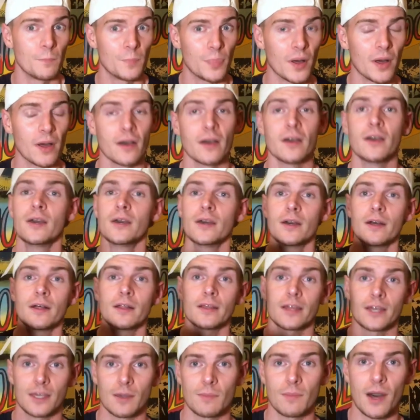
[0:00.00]
But
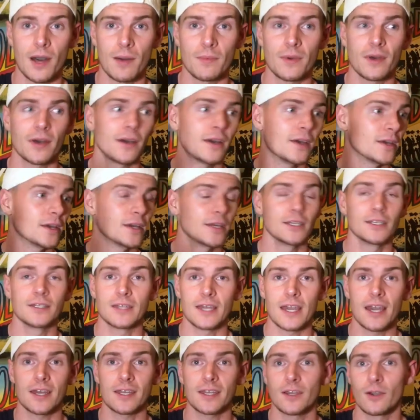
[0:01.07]
like your mama and your
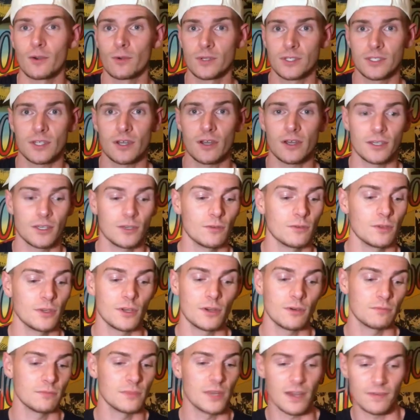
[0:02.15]
daddy always taught you, you
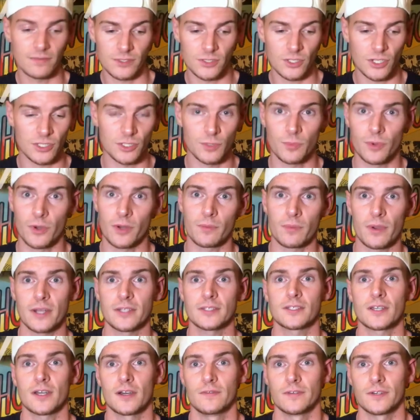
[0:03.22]
know, never judge a book by
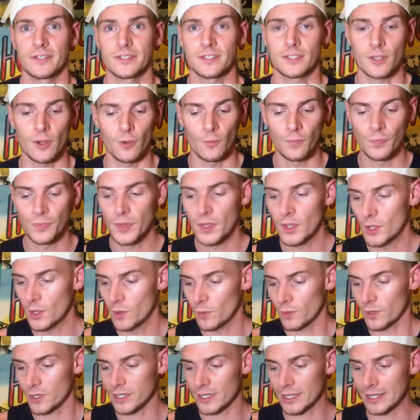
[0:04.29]
its cover. So
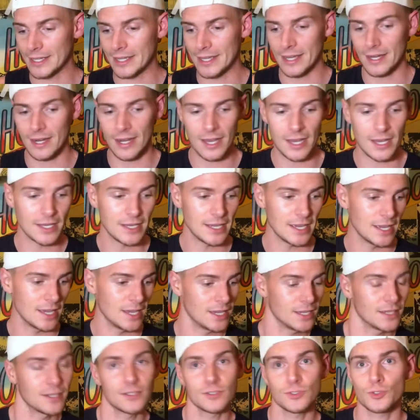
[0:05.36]
we're gonna get on
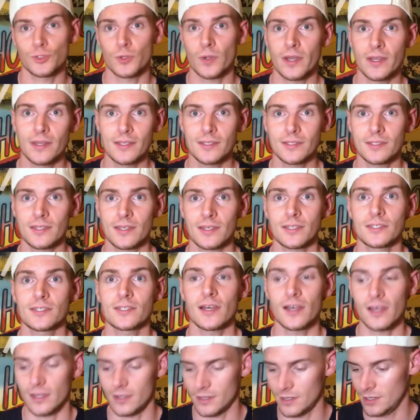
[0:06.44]
and try these things
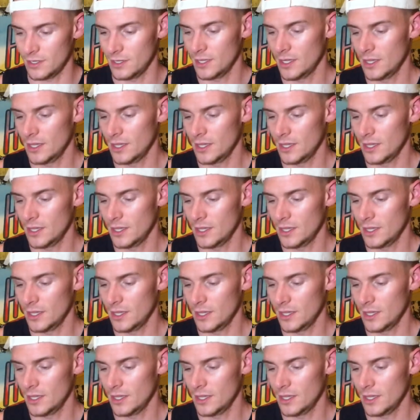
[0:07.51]
on.